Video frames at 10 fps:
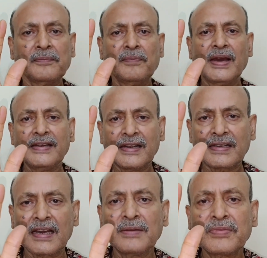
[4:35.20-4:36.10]
Many a
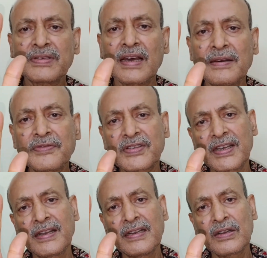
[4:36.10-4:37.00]
times I have
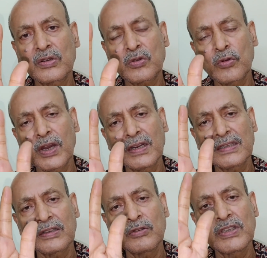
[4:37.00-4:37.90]
seen
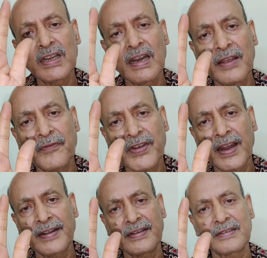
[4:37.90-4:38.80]
students using left
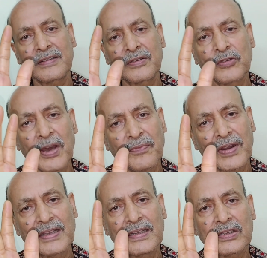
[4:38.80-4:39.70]
hand to
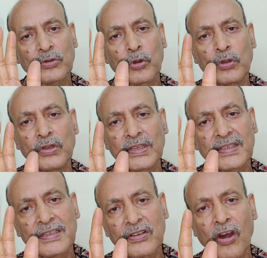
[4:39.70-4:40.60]
apply this rule. This
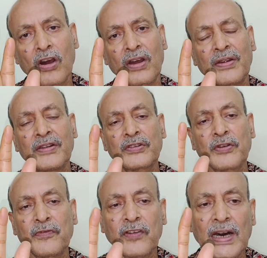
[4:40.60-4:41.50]
is wrong. So
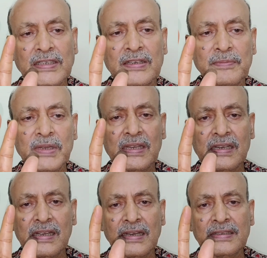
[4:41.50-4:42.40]
first be
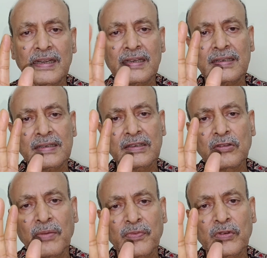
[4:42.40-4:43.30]
clear that you
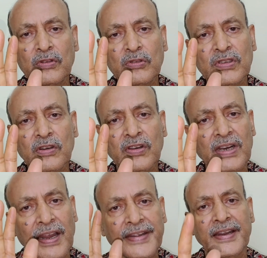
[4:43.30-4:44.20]
have to use your
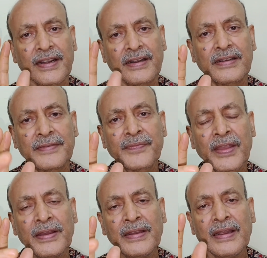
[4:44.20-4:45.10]
right hand.
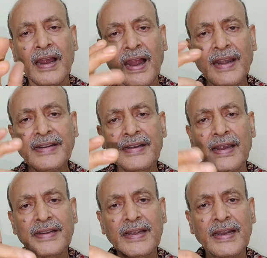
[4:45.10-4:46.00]
And
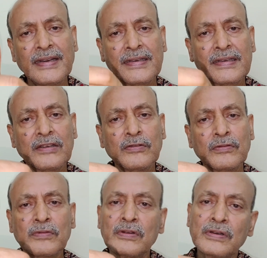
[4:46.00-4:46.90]
right hand, you
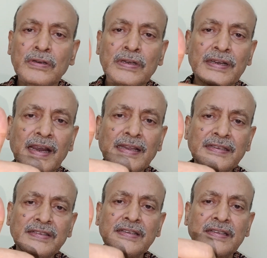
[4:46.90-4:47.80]

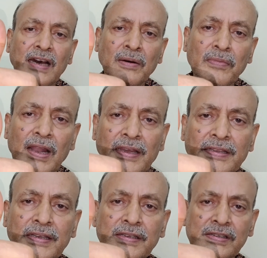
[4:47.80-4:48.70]
raise the thumb like
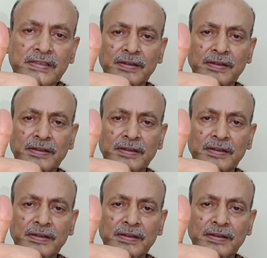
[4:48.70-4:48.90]
this.